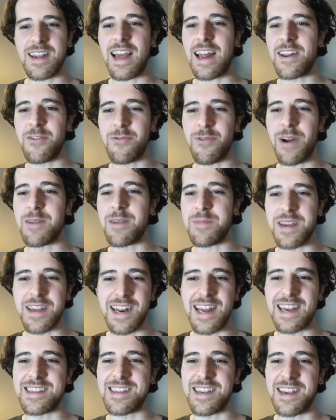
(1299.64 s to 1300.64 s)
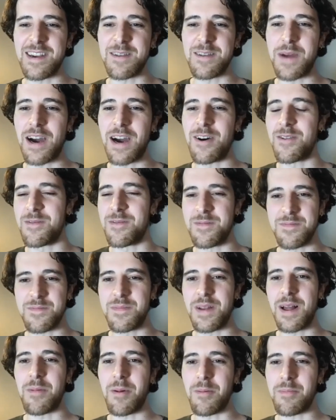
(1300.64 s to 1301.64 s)
you write me an essay about
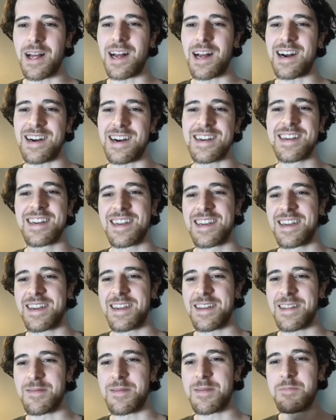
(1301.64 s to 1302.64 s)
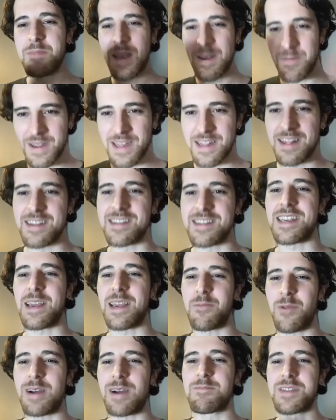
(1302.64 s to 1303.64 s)
blah blah blah, maybe in the
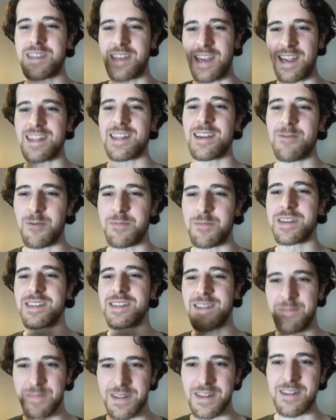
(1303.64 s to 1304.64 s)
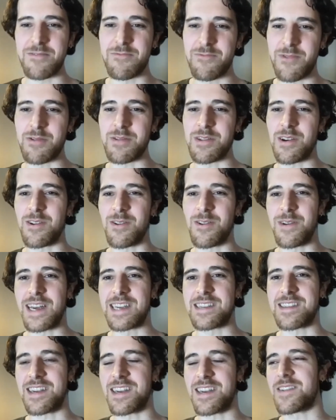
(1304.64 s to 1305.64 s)
same website there will be somebody that wrote the whole
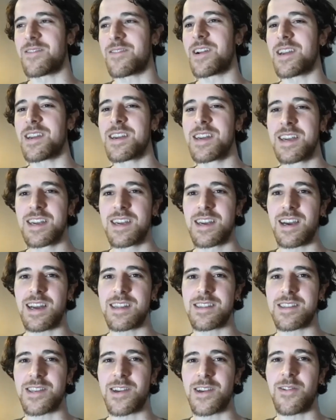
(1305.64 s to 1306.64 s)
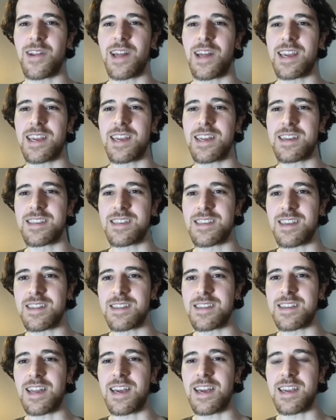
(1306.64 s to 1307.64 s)
essay, right? And so like in a
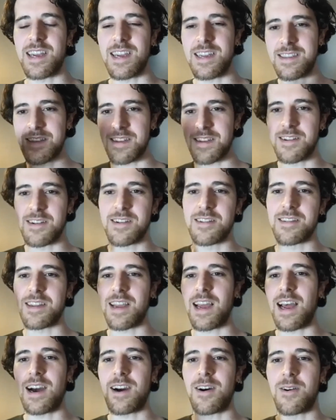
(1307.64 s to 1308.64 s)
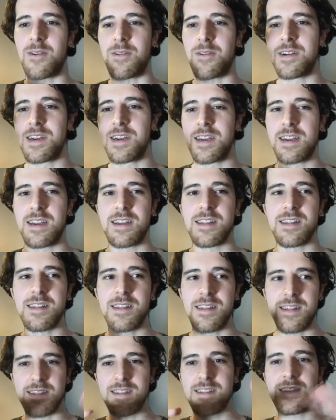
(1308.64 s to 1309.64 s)
sense, like it's learned how
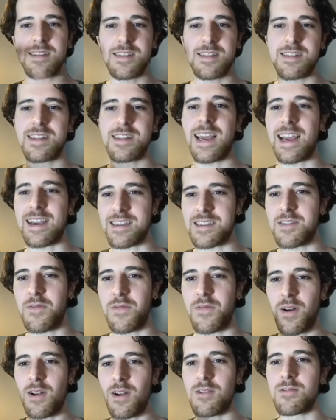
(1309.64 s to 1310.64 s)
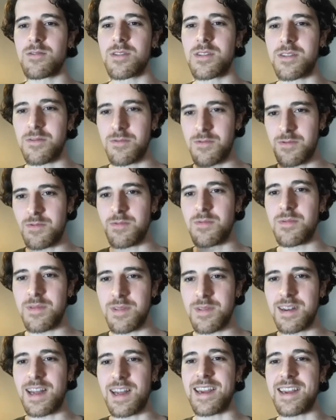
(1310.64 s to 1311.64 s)
text follows,
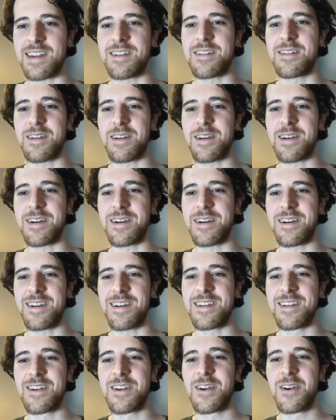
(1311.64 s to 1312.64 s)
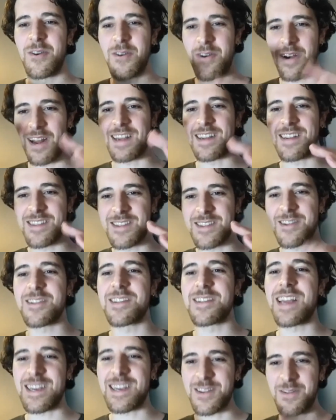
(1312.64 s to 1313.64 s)
like or like certain
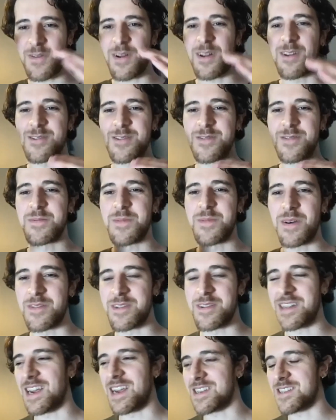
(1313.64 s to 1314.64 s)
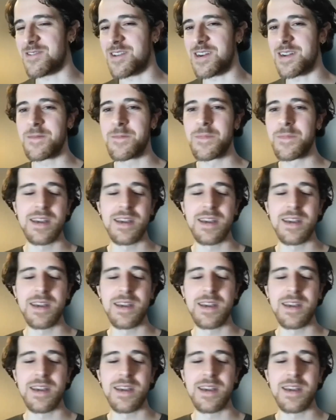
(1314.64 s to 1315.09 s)
text follows from other text, right?